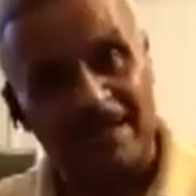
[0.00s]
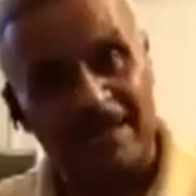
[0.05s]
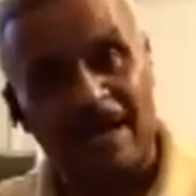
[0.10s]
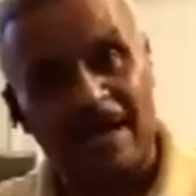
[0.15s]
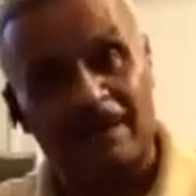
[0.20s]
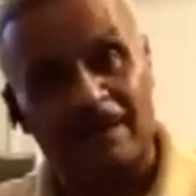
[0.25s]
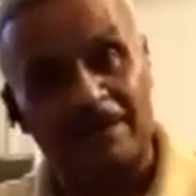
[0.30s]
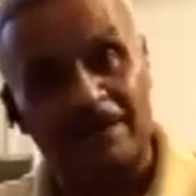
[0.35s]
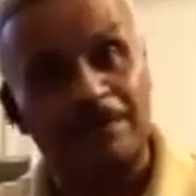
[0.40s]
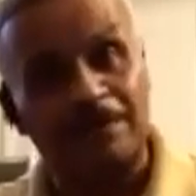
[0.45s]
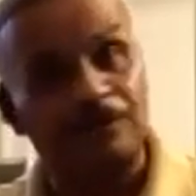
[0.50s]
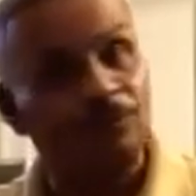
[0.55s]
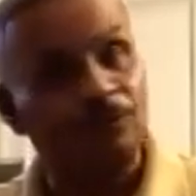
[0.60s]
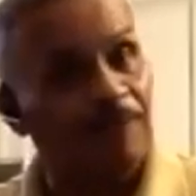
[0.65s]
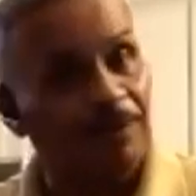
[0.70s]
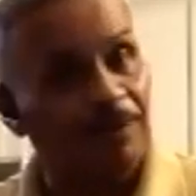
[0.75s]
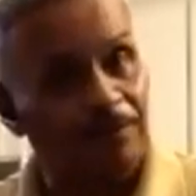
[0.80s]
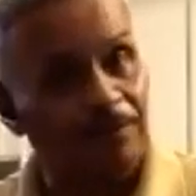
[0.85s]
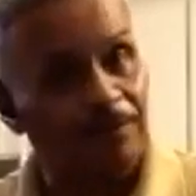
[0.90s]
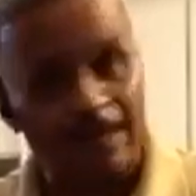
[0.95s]
I'll hit the
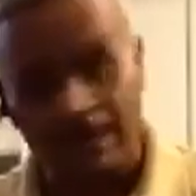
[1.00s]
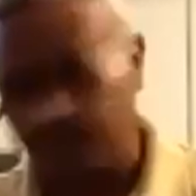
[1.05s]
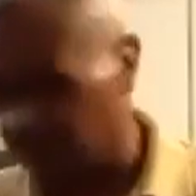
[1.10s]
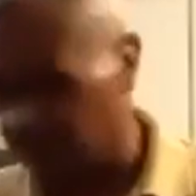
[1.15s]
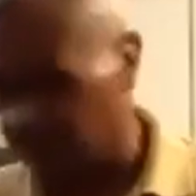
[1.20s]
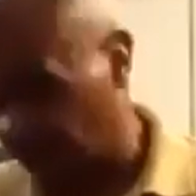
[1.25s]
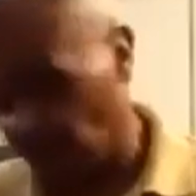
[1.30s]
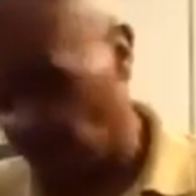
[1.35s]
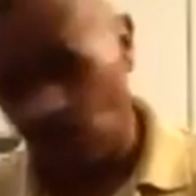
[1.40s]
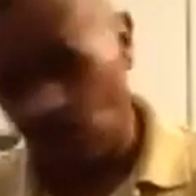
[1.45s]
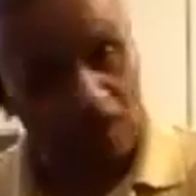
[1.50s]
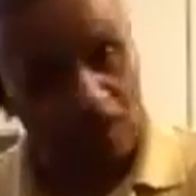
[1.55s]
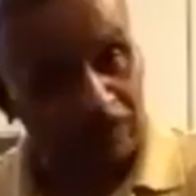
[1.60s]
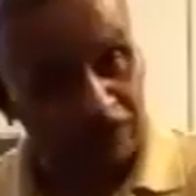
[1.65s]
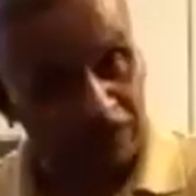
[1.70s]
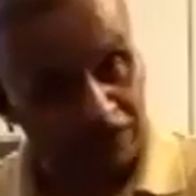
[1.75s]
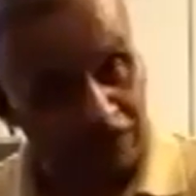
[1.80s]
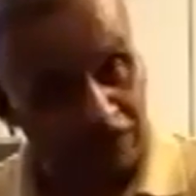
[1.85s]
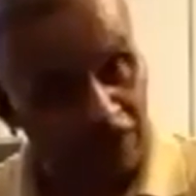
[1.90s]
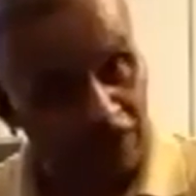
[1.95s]
tumbadora, the lower
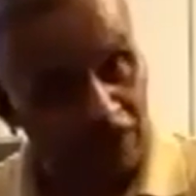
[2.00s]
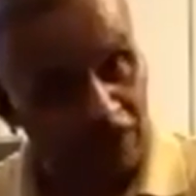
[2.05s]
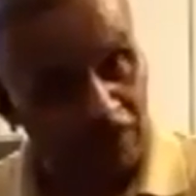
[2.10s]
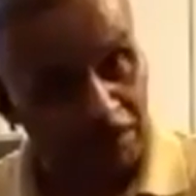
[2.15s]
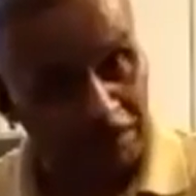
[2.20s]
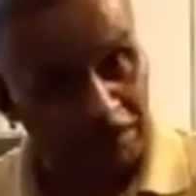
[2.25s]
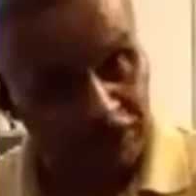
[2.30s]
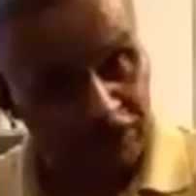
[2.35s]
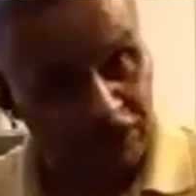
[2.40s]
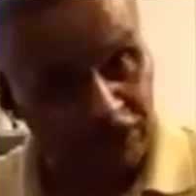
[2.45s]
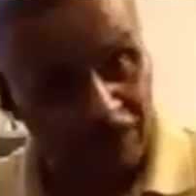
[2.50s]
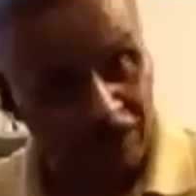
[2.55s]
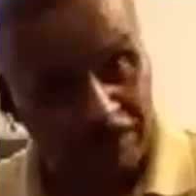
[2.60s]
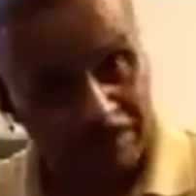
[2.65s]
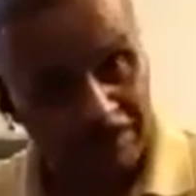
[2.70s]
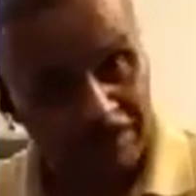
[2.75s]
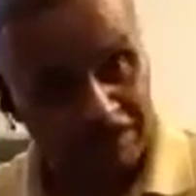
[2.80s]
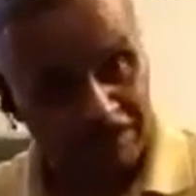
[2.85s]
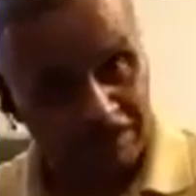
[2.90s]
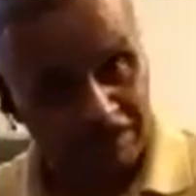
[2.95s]
pitch drum.
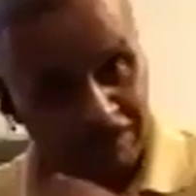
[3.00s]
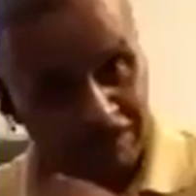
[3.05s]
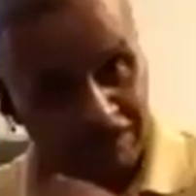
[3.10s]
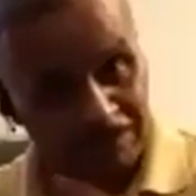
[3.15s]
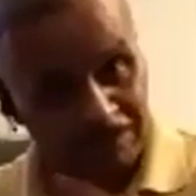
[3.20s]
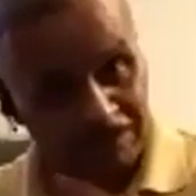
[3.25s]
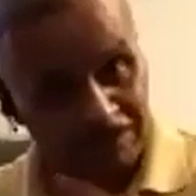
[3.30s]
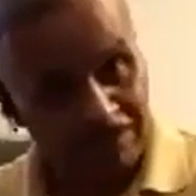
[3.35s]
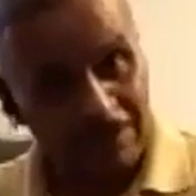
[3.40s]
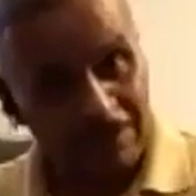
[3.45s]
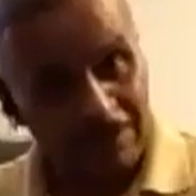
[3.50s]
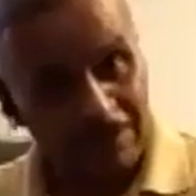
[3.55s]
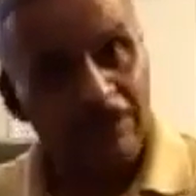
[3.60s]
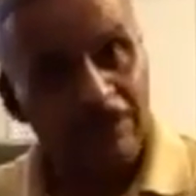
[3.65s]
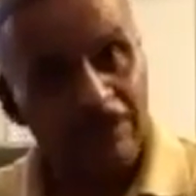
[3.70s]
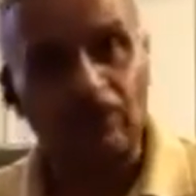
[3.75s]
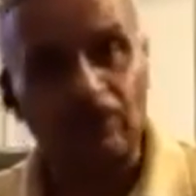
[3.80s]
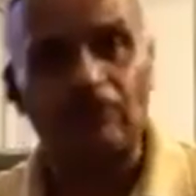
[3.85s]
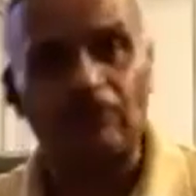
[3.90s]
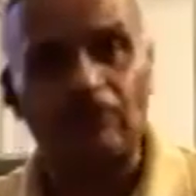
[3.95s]
So
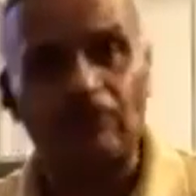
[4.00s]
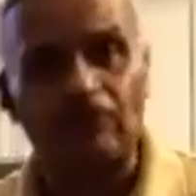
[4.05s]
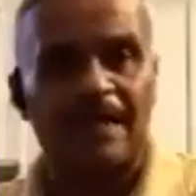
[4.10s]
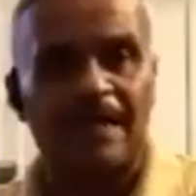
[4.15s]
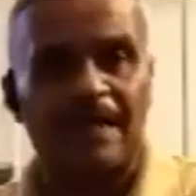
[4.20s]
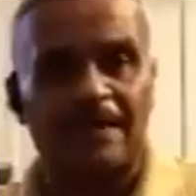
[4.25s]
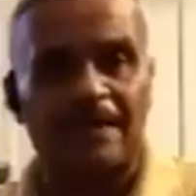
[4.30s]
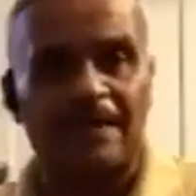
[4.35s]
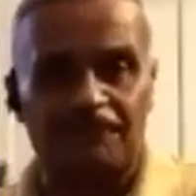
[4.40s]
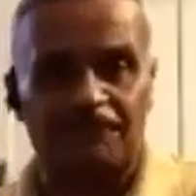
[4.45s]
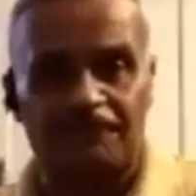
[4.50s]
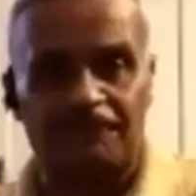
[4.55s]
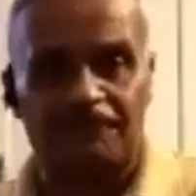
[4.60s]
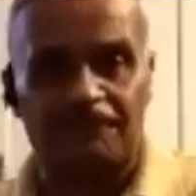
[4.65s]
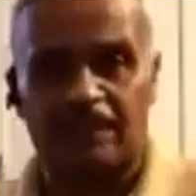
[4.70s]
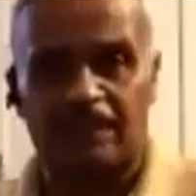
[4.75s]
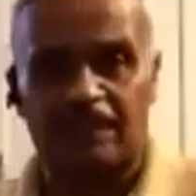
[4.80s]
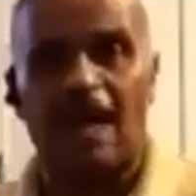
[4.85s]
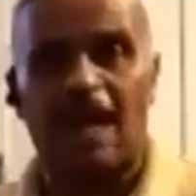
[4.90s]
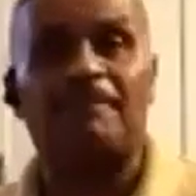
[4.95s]
there's a lot of different
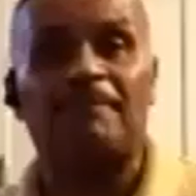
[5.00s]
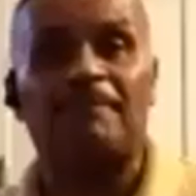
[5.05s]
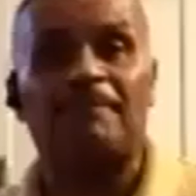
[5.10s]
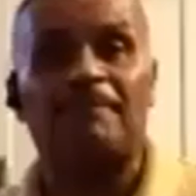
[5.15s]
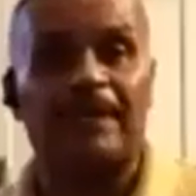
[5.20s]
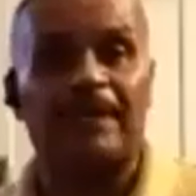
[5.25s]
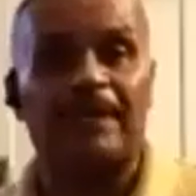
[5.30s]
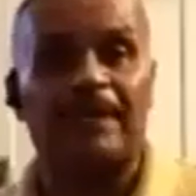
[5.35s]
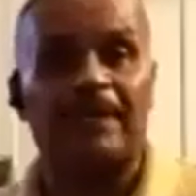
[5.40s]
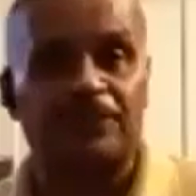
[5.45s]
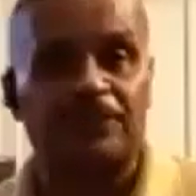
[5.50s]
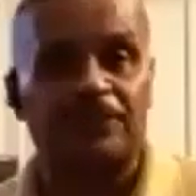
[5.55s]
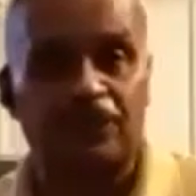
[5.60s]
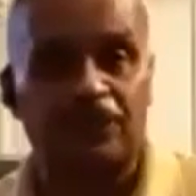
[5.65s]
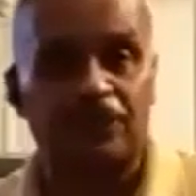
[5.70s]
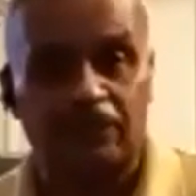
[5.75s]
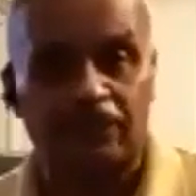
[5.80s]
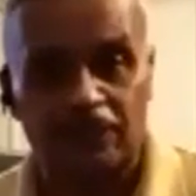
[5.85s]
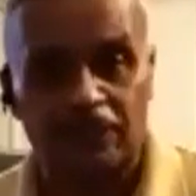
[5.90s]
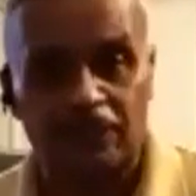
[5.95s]
combinations you can
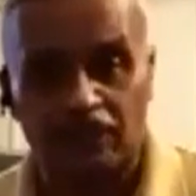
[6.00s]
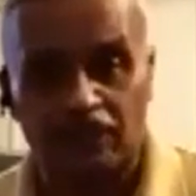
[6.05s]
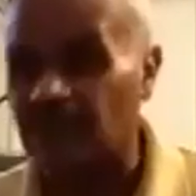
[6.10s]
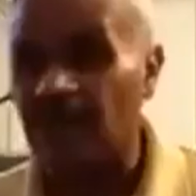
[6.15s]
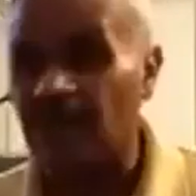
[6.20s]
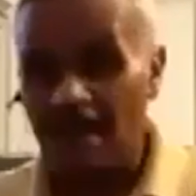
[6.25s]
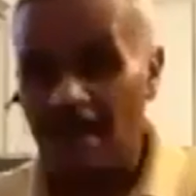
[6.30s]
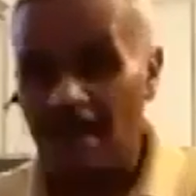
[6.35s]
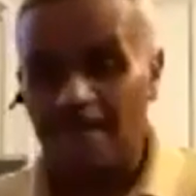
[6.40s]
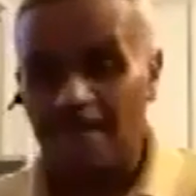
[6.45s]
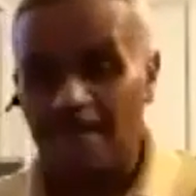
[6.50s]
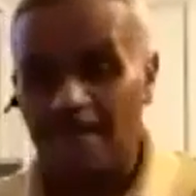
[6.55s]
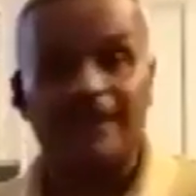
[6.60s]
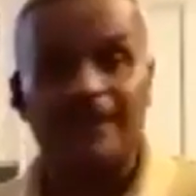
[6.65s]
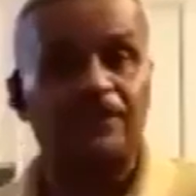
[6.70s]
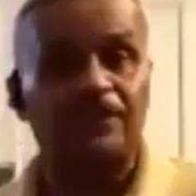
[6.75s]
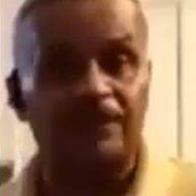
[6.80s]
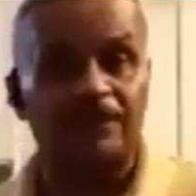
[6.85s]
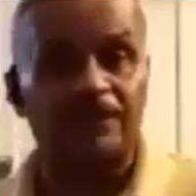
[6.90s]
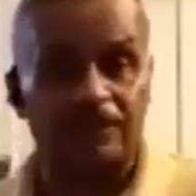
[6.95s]
use by
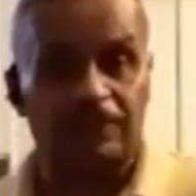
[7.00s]
just